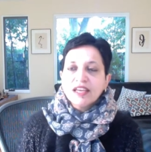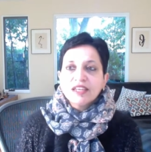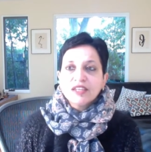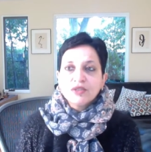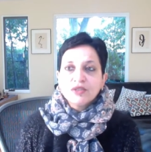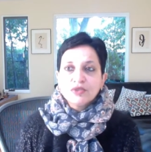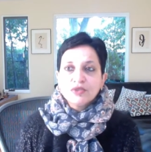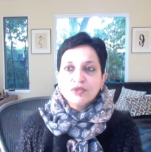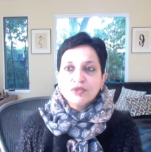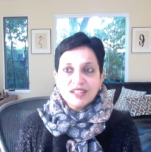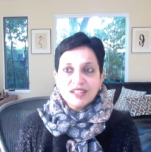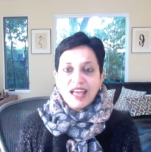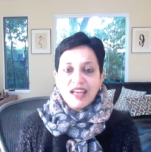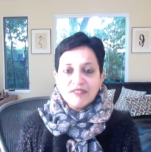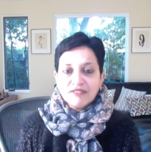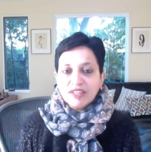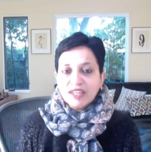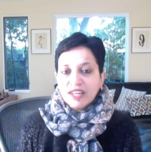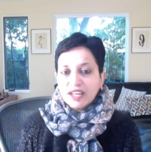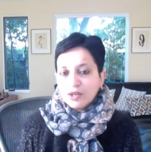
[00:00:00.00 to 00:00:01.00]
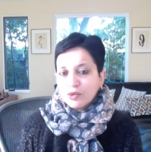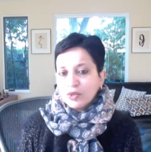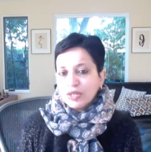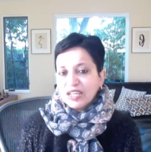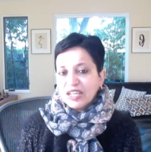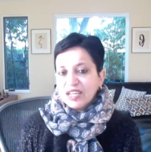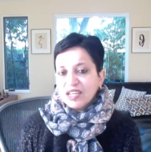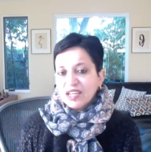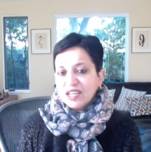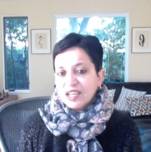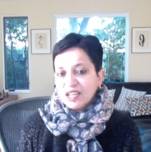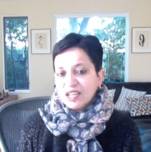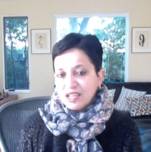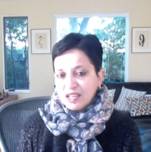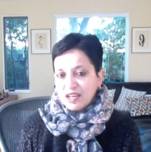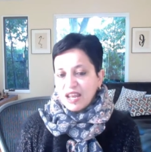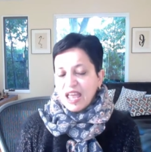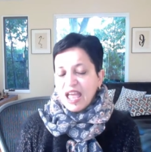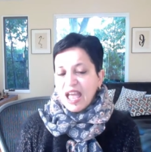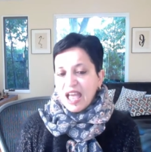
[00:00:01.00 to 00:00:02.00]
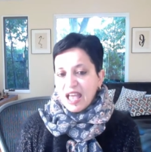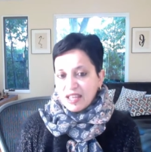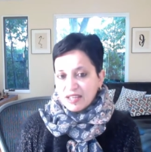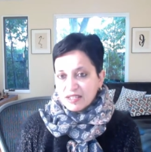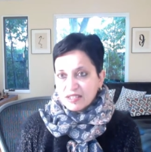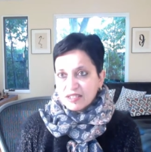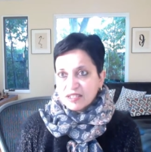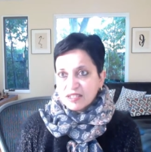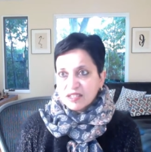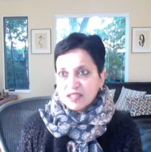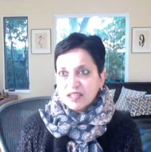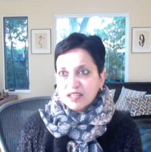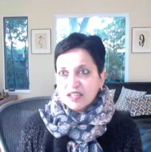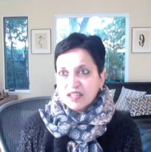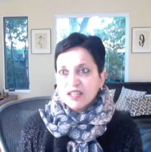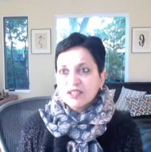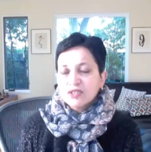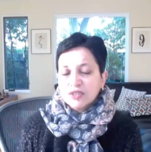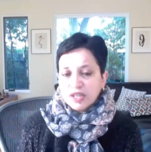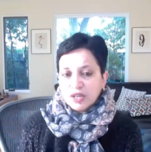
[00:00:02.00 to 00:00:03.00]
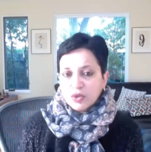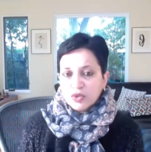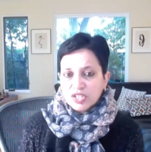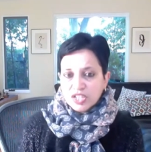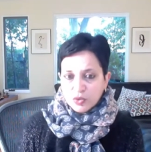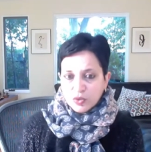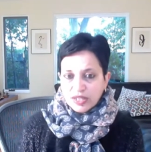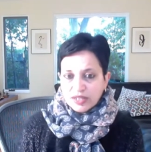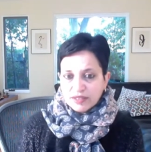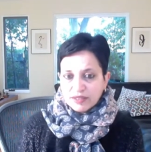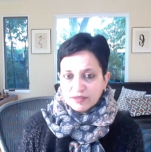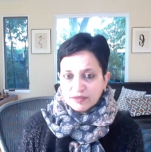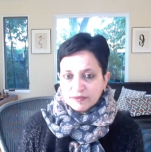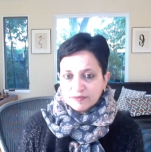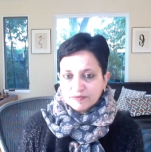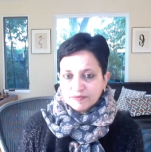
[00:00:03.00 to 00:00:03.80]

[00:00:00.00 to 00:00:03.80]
you still have that equity in hand to negotiate with.